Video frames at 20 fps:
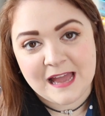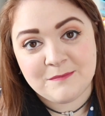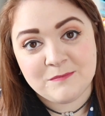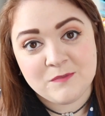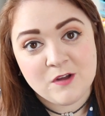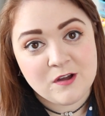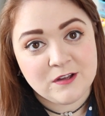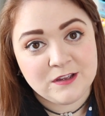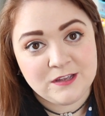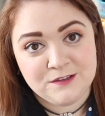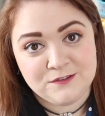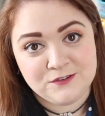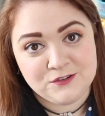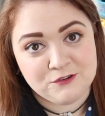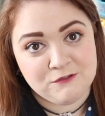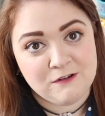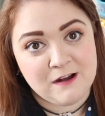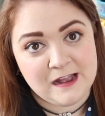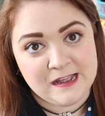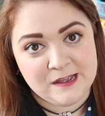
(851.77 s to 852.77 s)
I'm not a huge
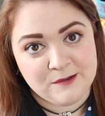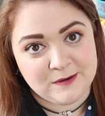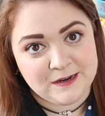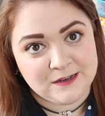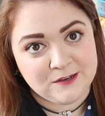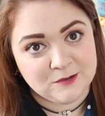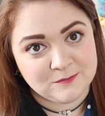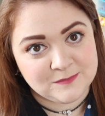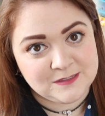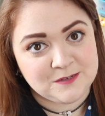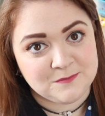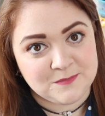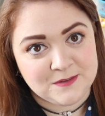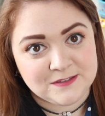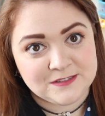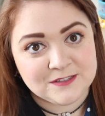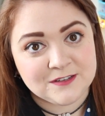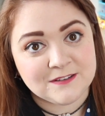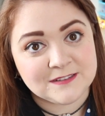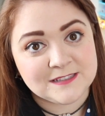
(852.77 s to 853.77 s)
crier when it comes to
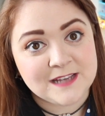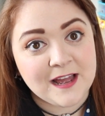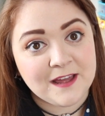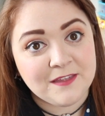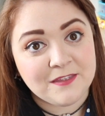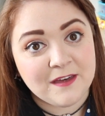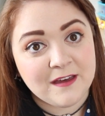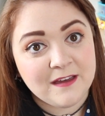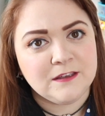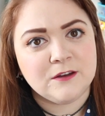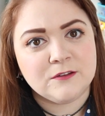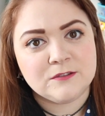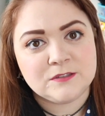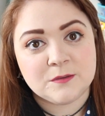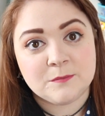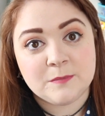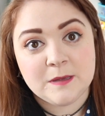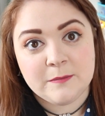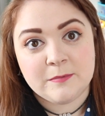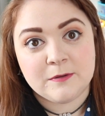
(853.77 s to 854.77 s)
musicals either. You know,
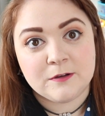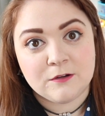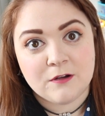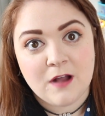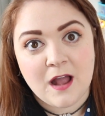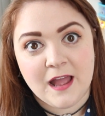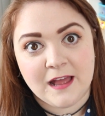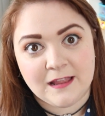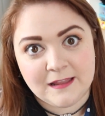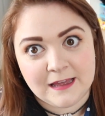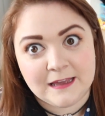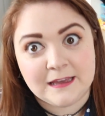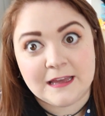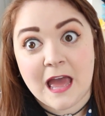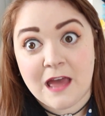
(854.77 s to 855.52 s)
some people cry at like